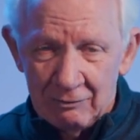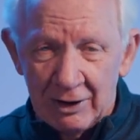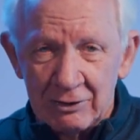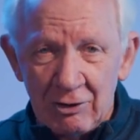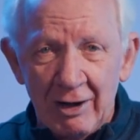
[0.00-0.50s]

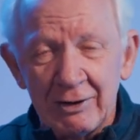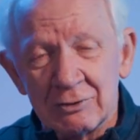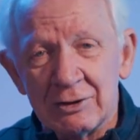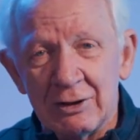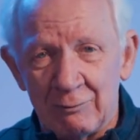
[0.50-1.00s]
that God
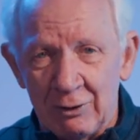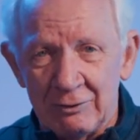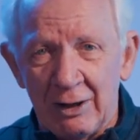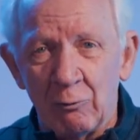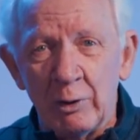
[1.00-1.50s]
has
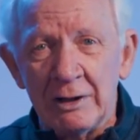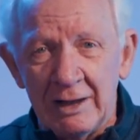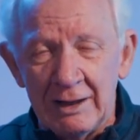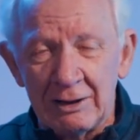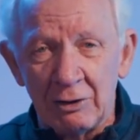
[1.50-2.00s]
given that we
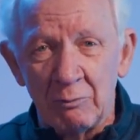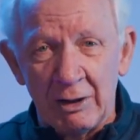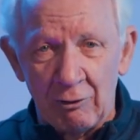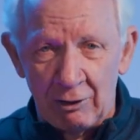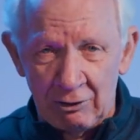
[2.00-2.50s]
need in
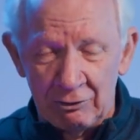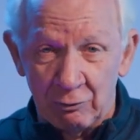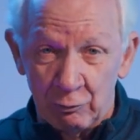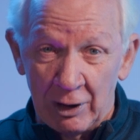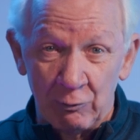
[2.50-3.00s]
America,
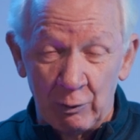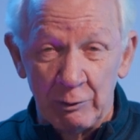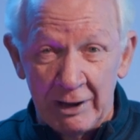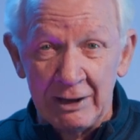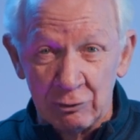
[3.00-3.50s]
that really we
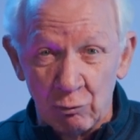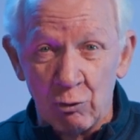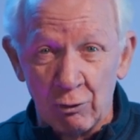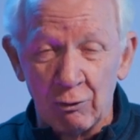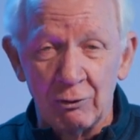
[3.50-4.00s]
need in the
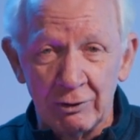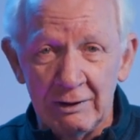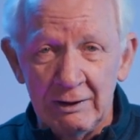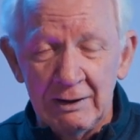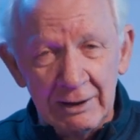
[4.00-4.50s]
world,
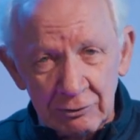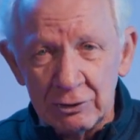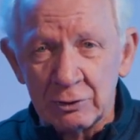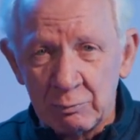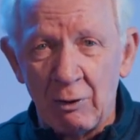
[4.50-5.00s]
it's
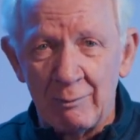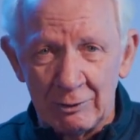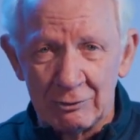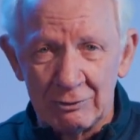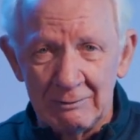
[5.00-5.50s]
this
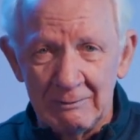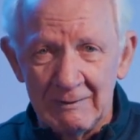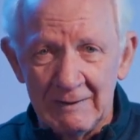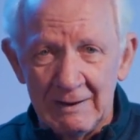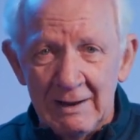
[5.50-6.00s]
promise.
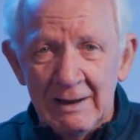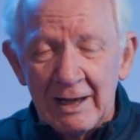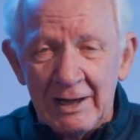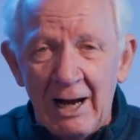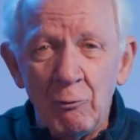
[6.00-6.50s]

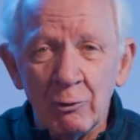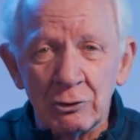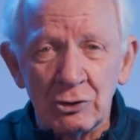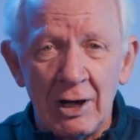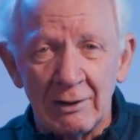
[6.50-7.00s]
And I want to
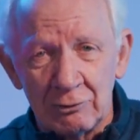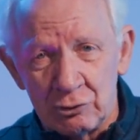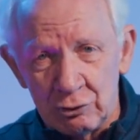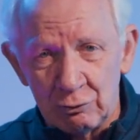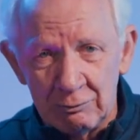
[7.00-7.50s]

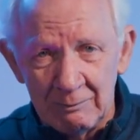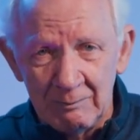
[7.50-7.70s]
challenge you.